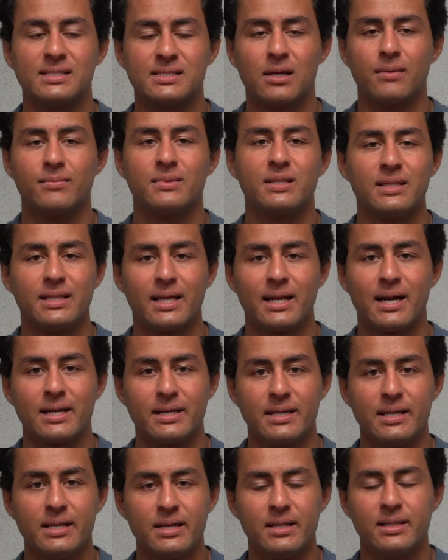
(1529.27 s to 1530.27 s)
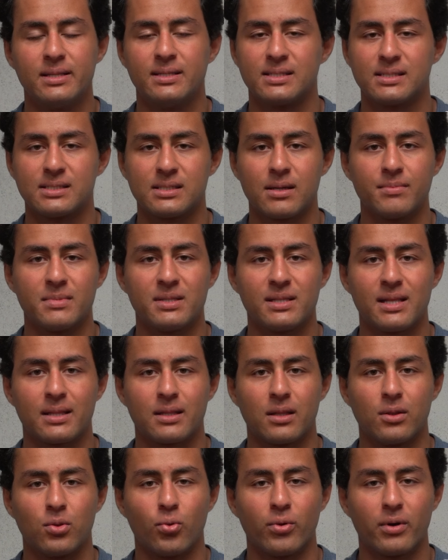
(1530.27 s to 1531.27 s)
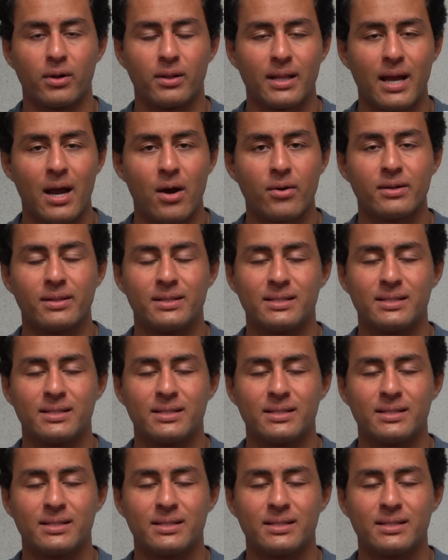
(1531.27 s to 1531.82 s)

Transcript: something that I needed. This is something that the Lord allowed.